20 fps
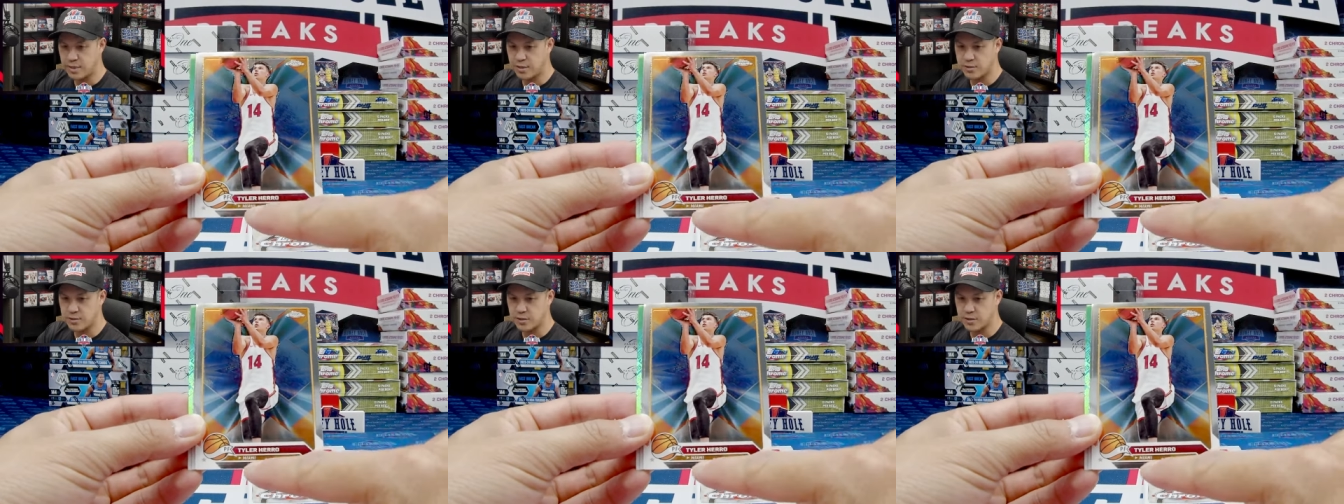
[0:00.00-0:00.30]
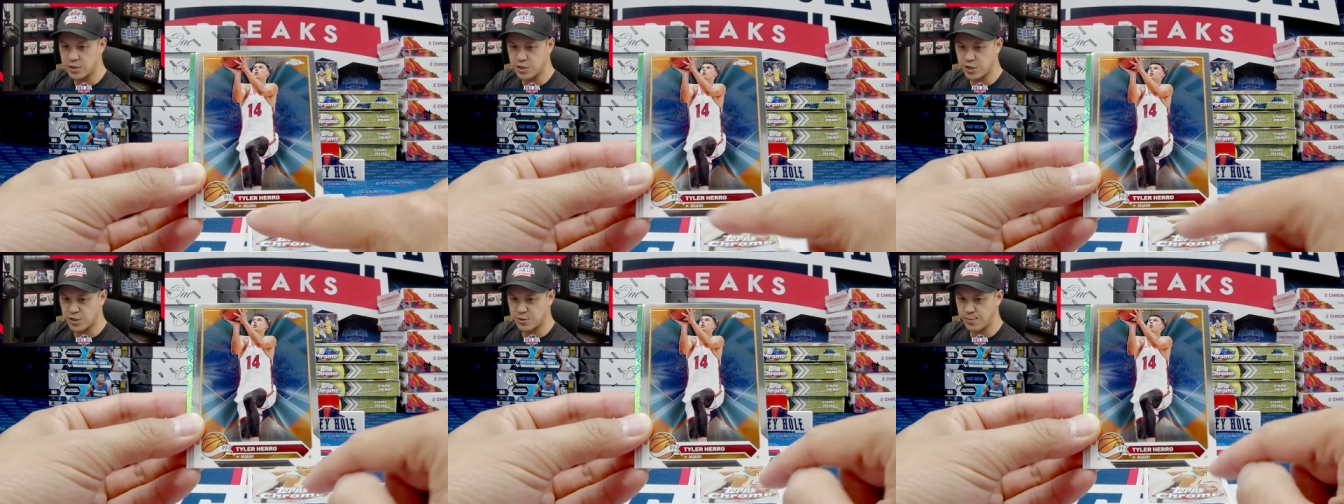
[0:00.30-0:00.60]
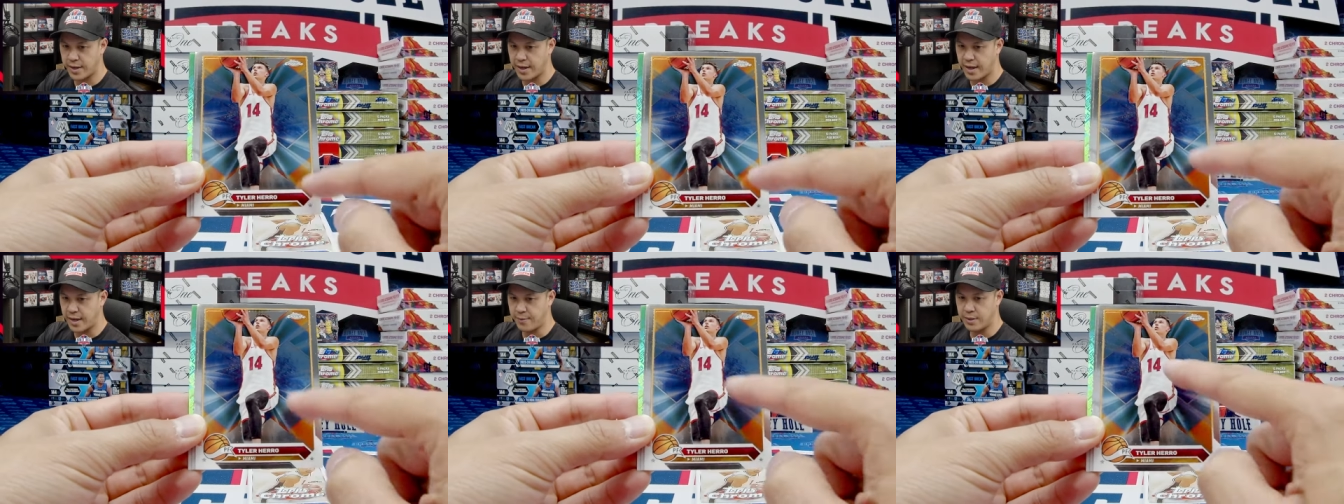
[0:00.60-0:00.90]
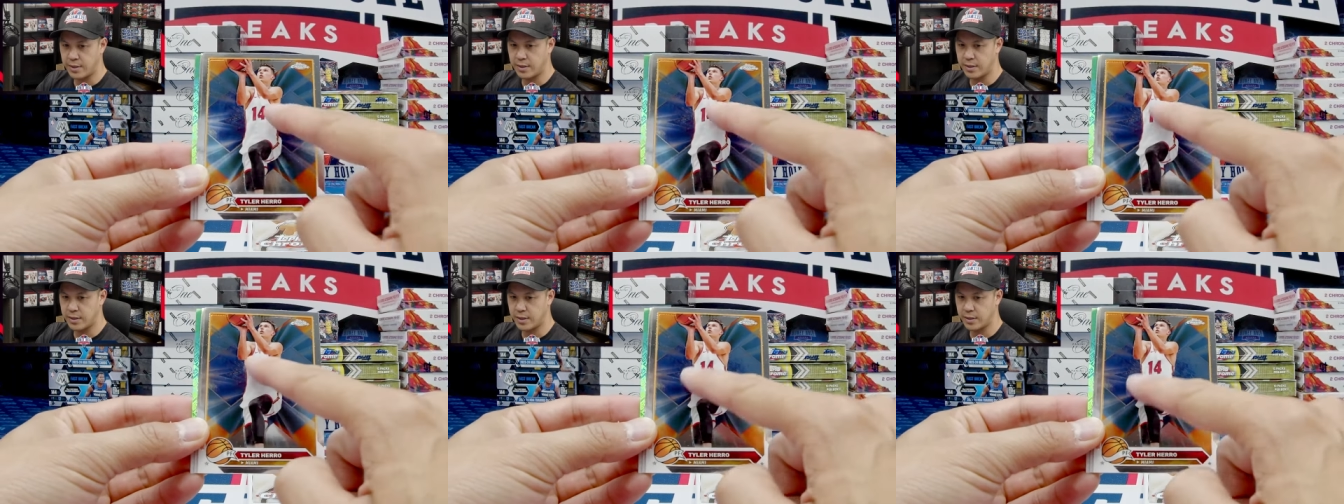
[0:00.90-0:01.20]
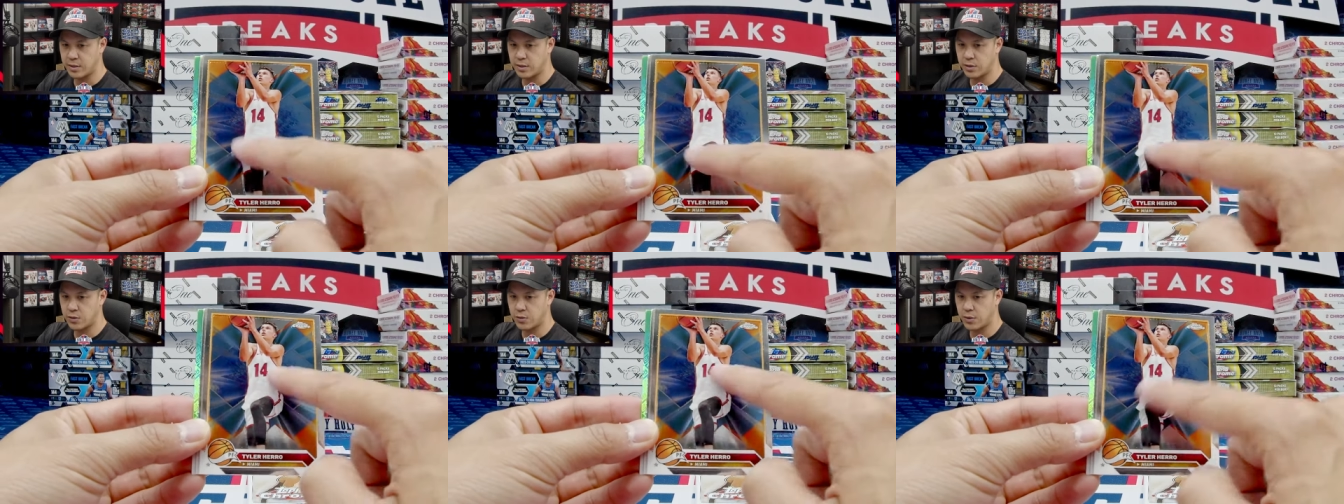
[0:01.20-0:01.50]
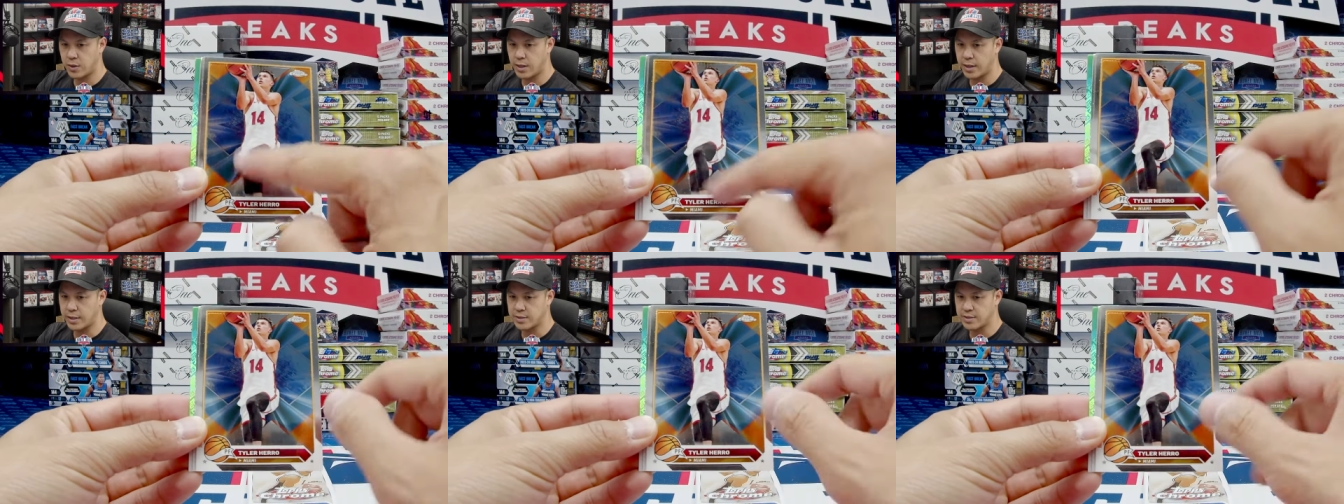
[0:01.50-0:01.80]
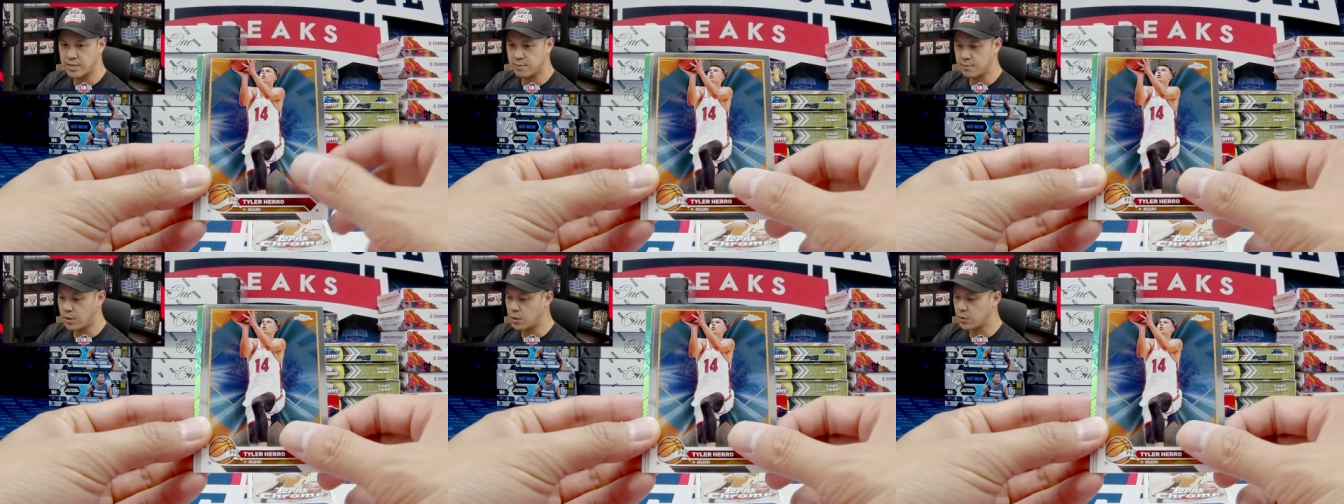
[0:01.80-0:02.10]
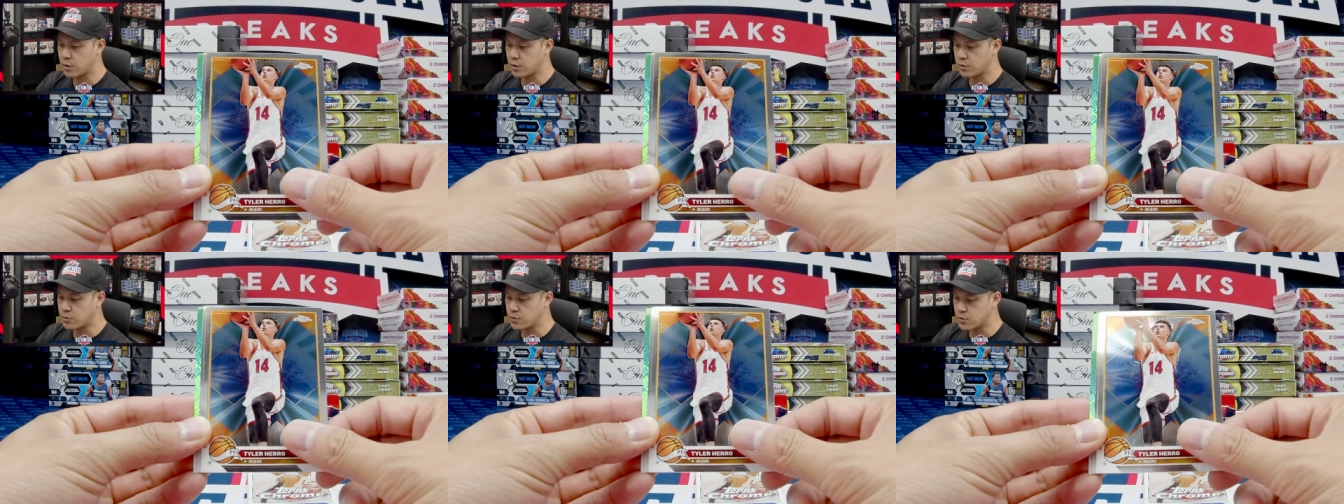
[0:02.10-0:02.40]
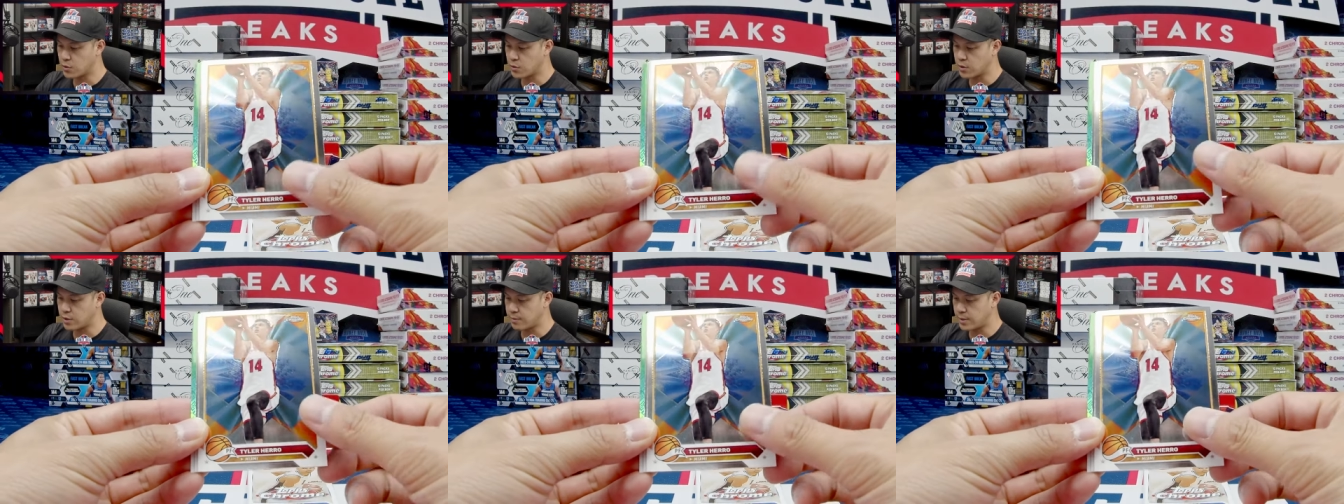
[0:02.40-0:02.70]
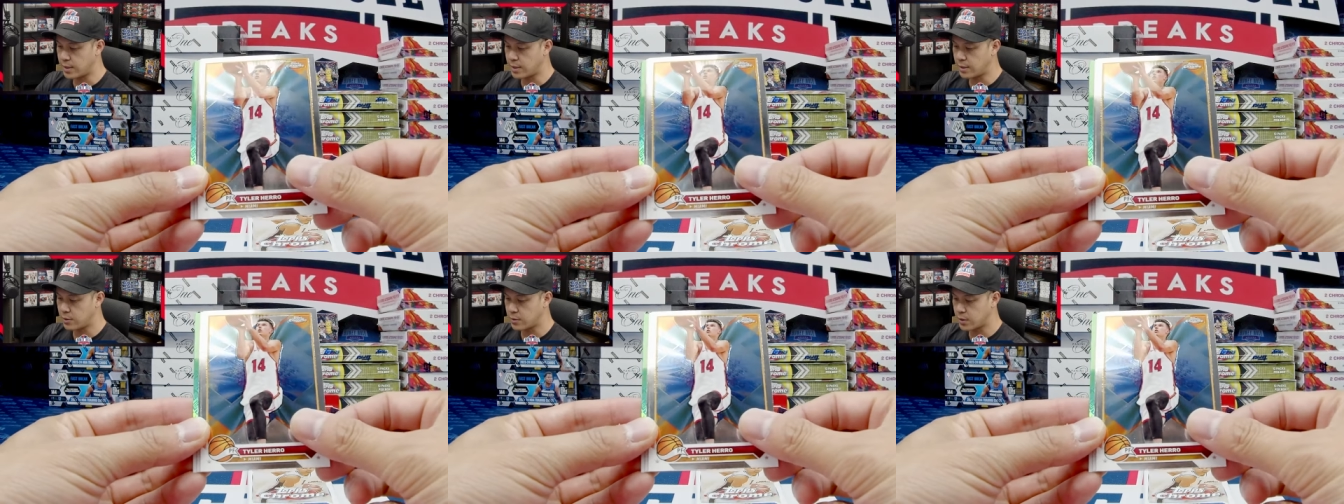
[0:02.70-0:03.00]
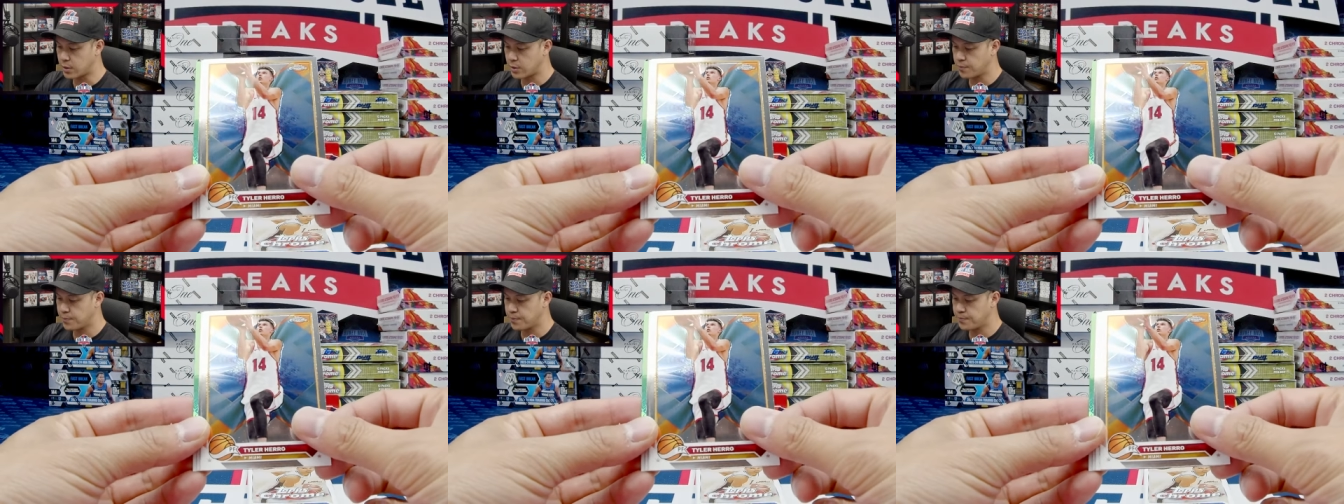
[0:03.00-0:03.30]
So it just says Miami and no team logos or NBA logo.